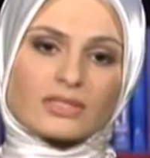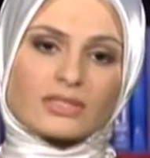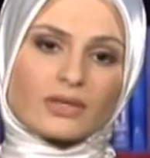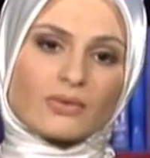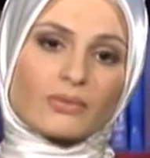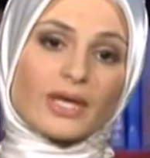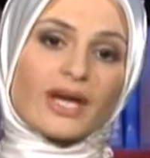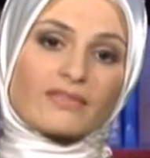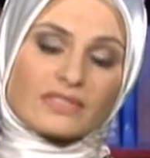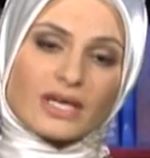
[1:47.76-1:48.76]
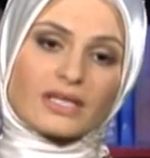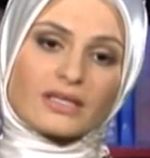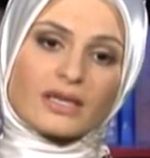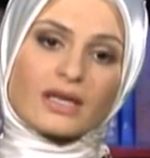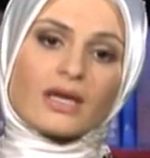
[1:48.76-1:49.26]
just like what we have
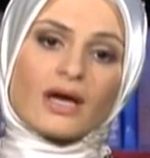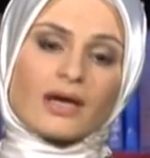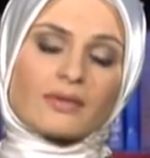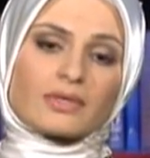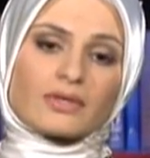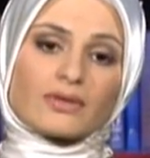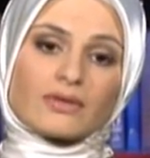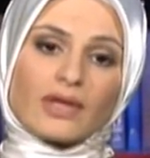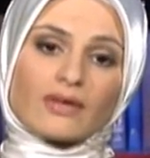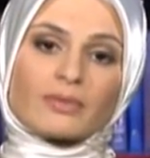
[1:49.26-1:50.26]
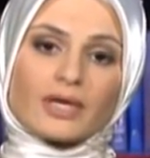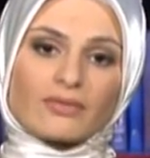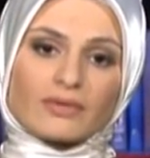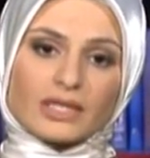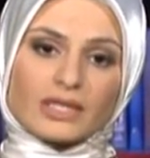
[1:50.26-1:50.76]
done, the
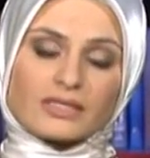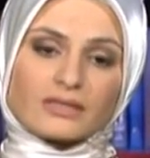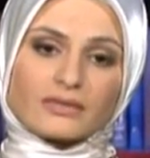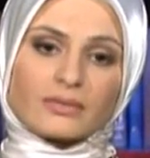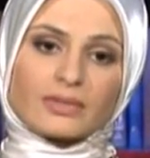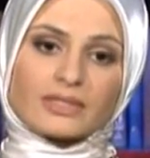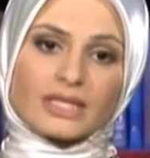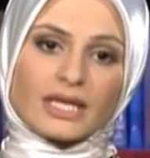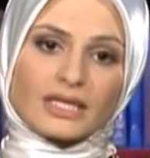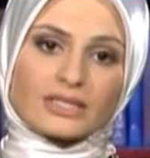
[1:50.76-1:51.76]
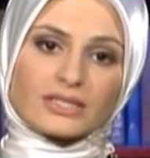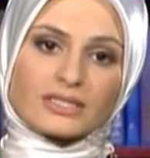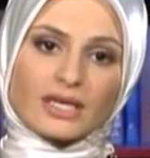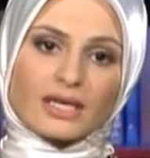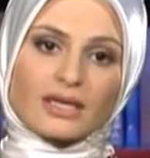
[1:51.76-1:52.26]
FBI released a report today just
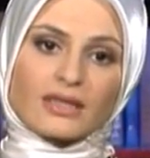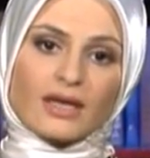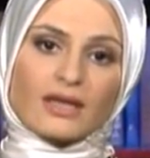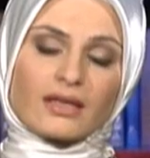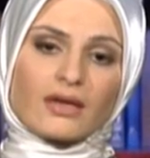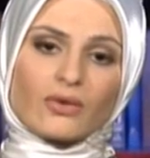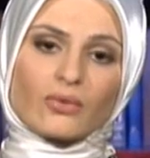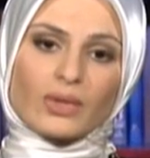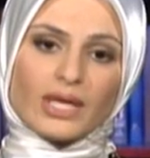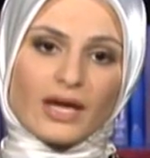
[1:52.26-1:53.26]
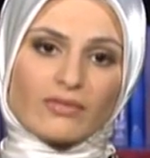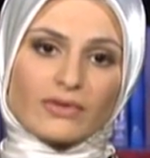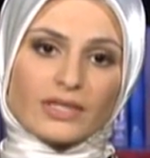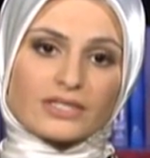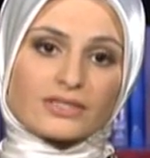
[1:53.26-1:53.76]
saying that we have
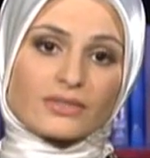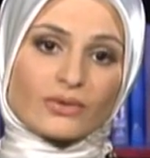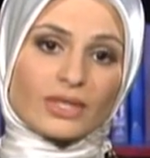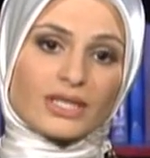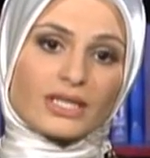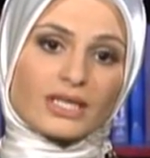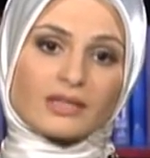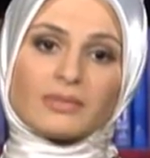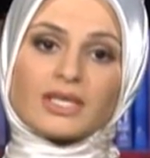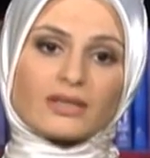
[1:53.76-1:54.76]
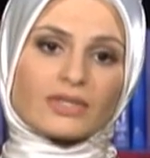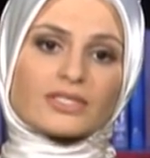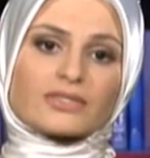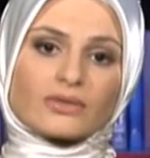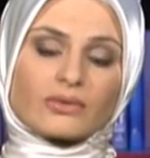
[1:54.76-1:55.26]
rushed so quickly, the media
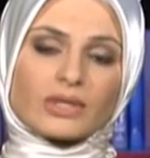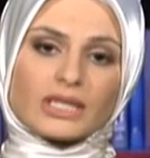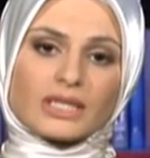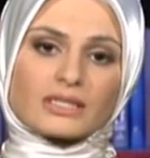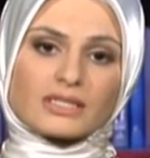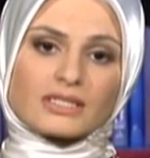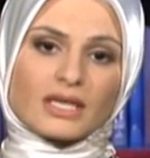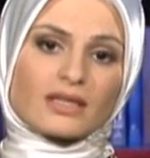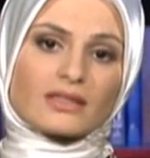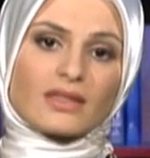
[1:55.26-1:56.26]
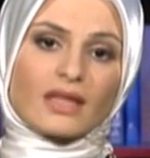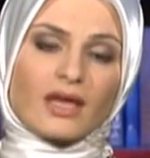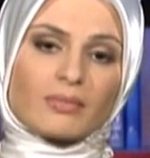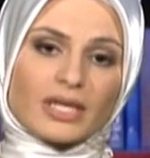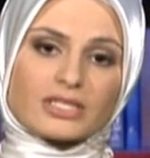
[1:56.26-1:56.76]
rushed so quickly to say that
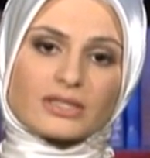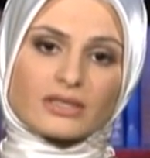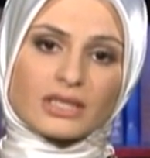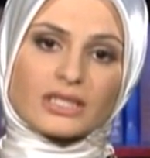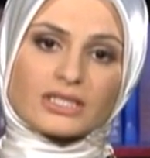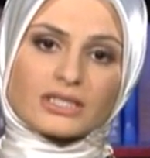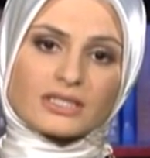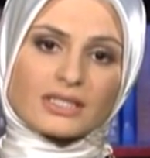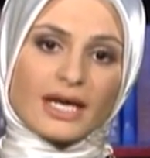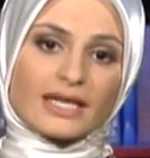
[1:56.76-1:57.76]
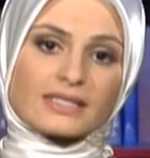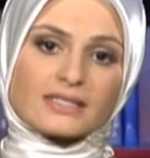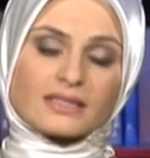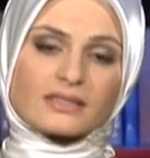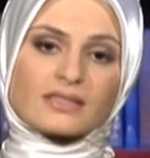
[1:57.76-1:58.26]
they pledged their allegiance to
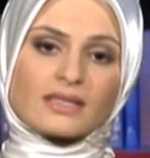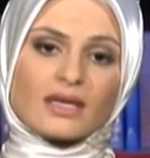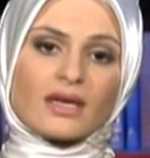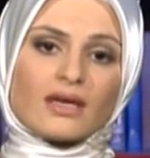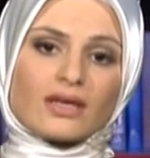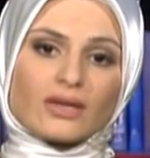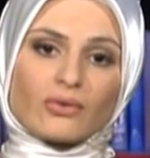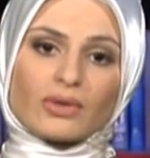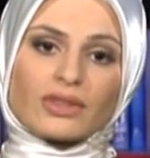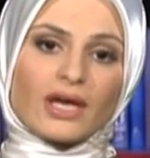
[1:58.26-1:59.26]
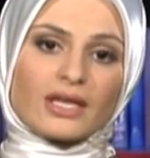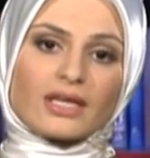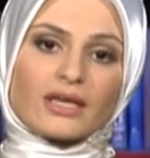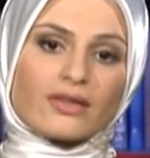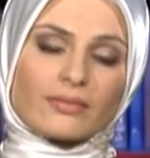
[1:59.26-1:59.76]
ISIS. With
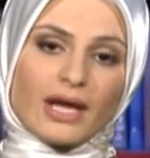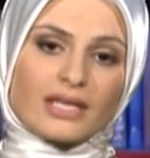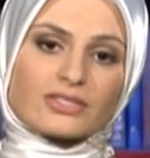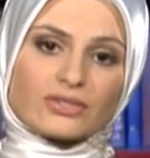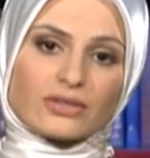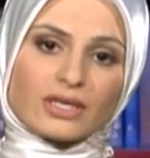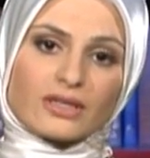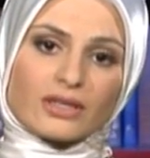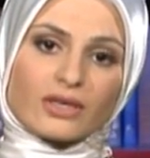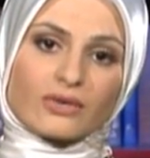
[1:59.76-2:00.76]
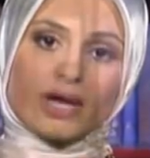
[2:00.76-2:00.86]
any other mass shooting in the